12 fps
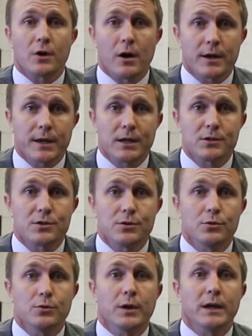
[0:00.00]
talking
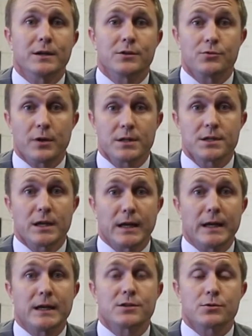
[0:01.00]
to and addressing
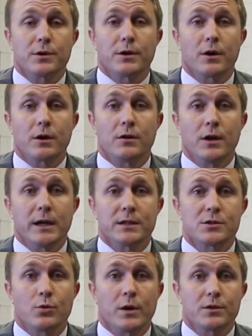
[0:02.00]
and answering our
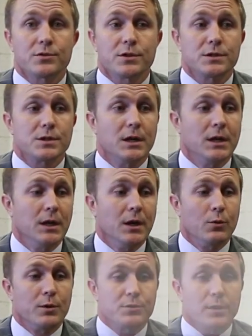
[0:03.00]
clients' questions,
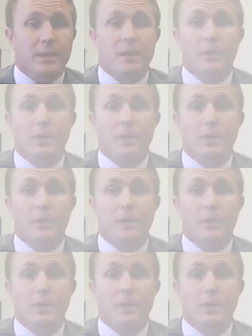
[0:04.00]
we try to